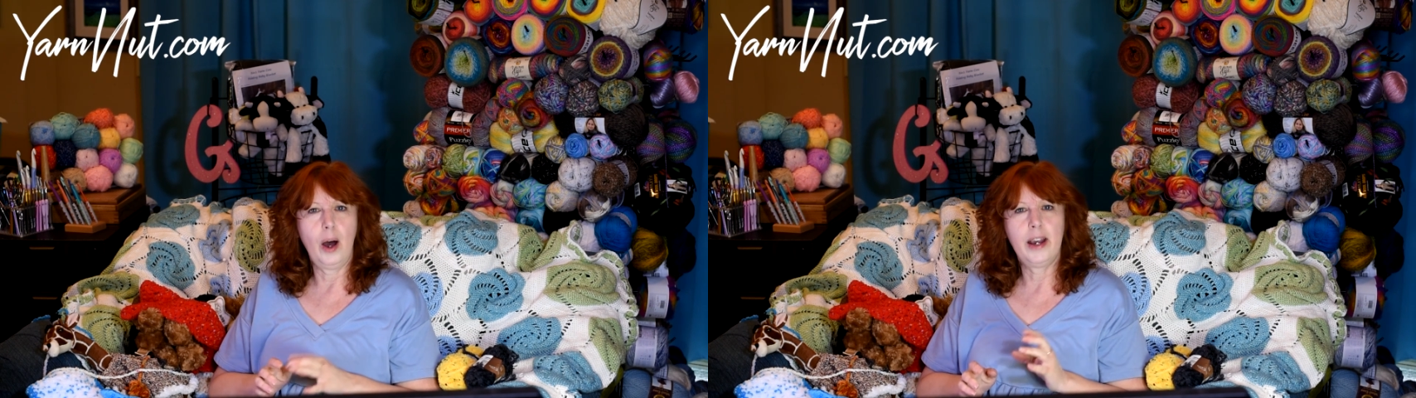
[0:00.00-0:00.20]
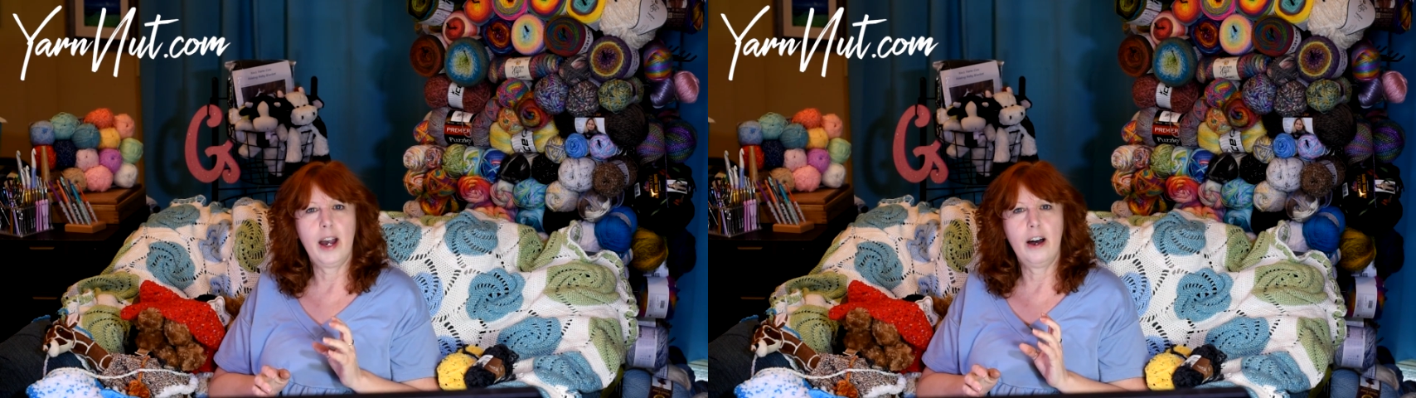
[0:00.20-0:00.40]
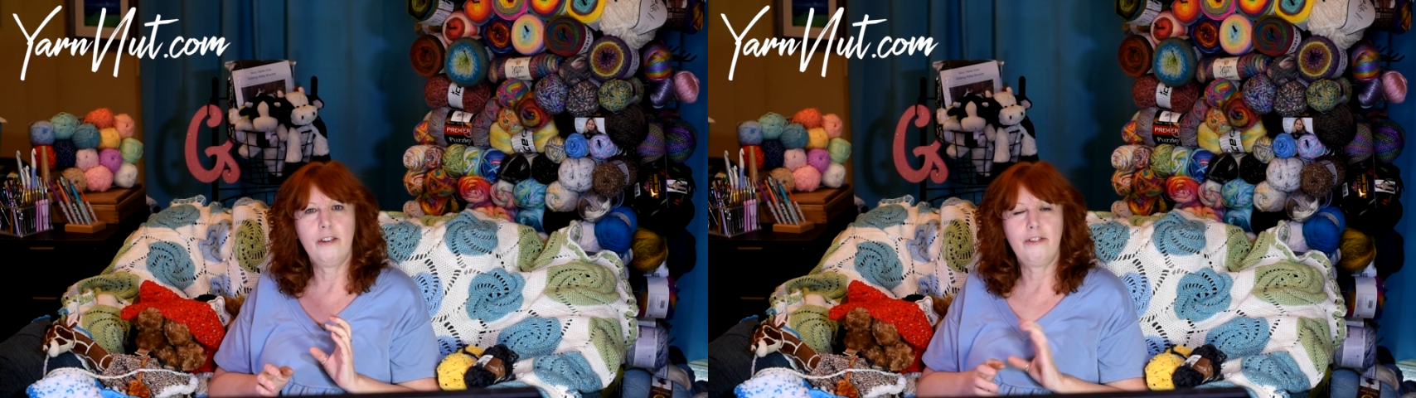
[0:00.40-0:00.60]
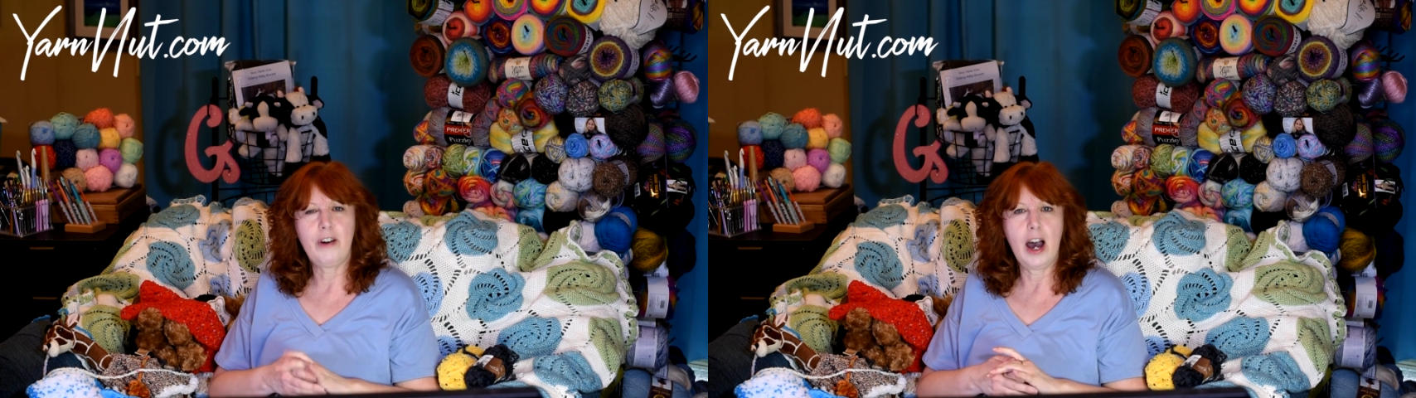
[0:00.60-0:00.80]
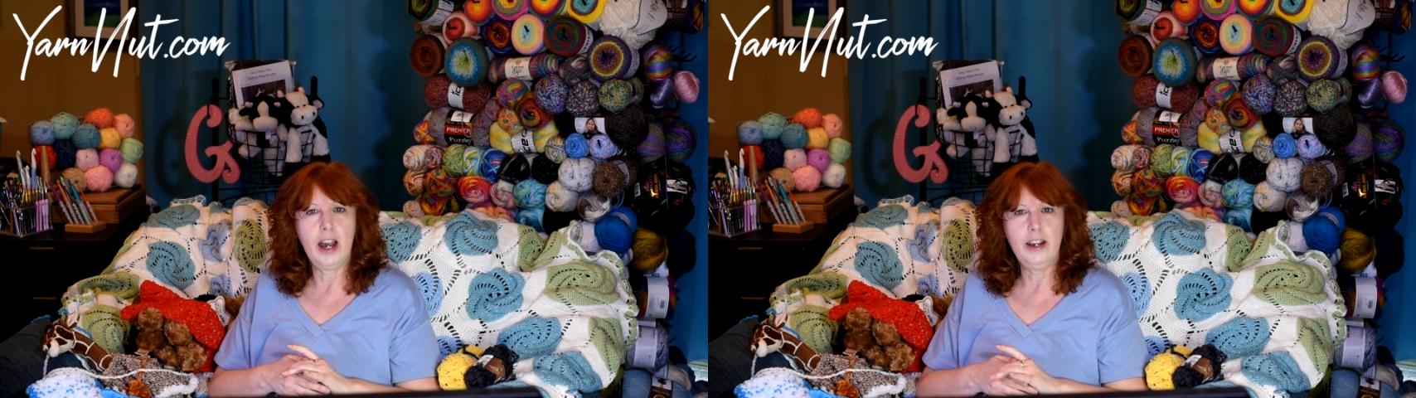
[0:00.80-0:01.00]
I have
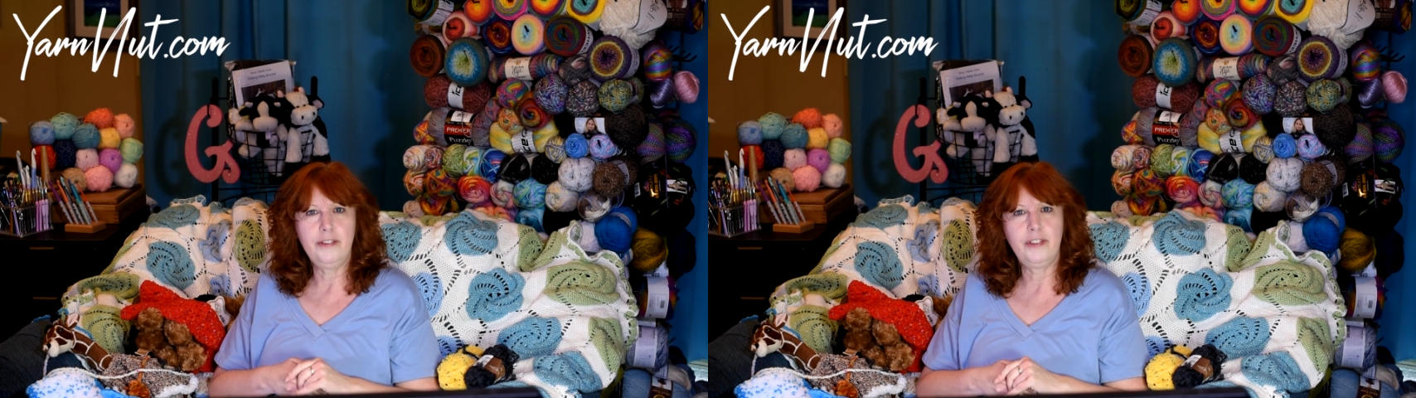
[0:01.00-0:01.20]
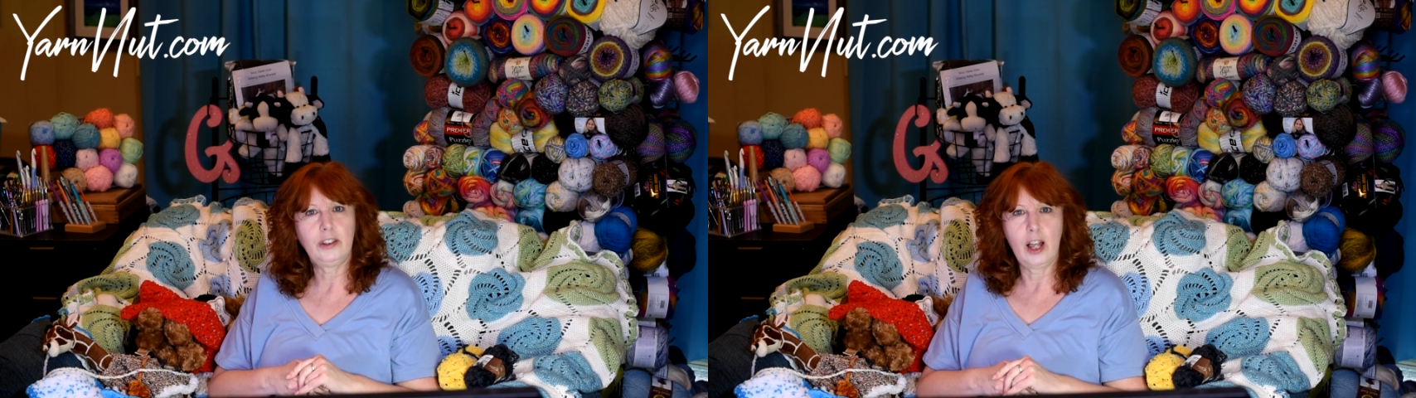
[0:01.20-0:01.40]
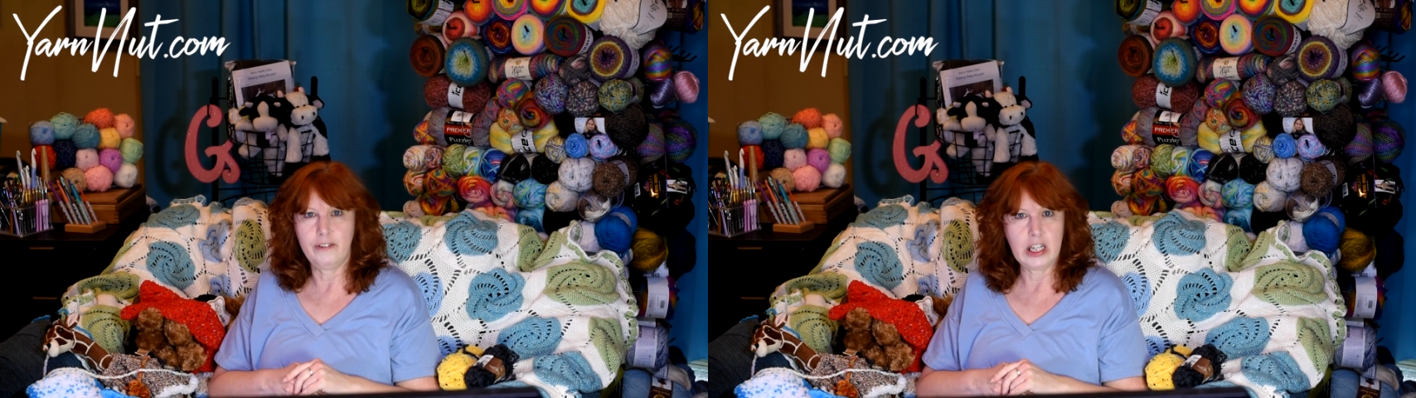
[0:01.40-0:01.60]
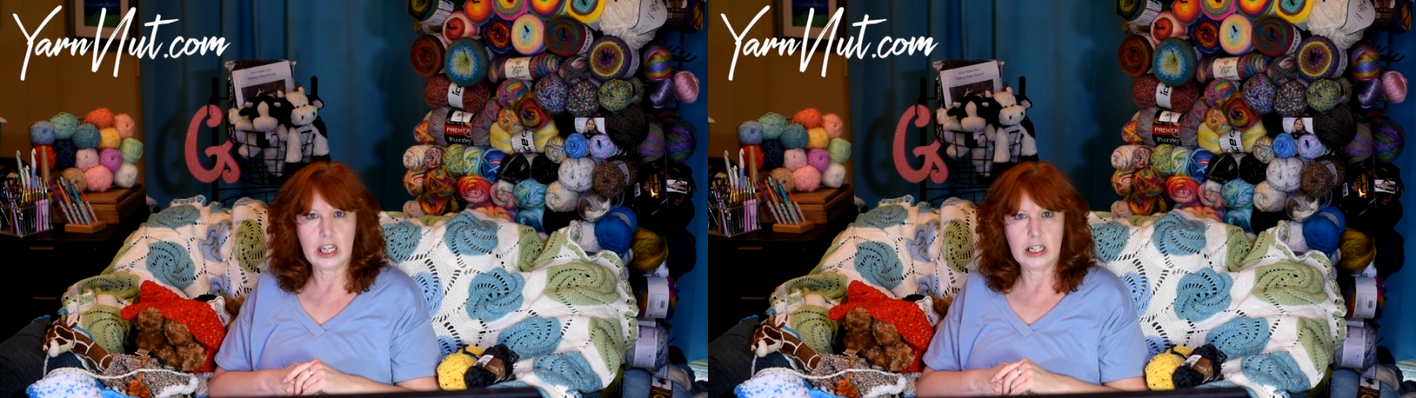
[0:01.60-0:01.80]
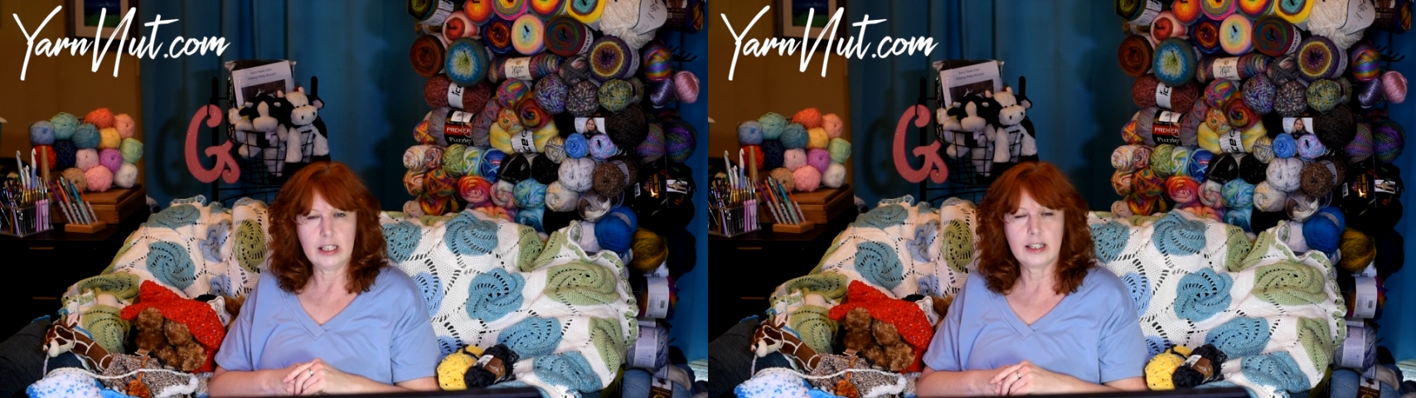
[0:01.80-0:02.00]
5 lovey
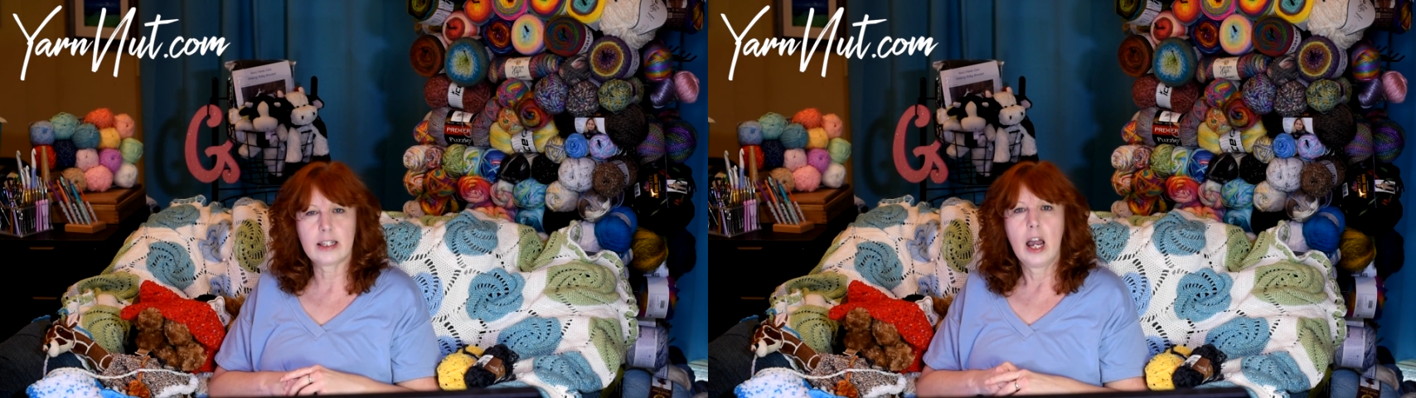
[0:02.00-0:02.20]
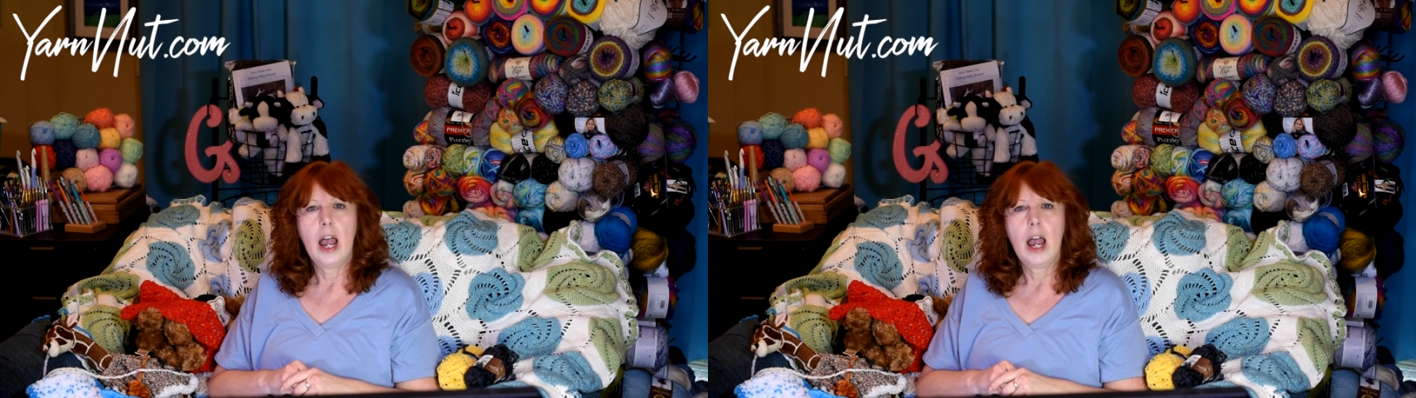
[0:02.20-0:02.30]
kits,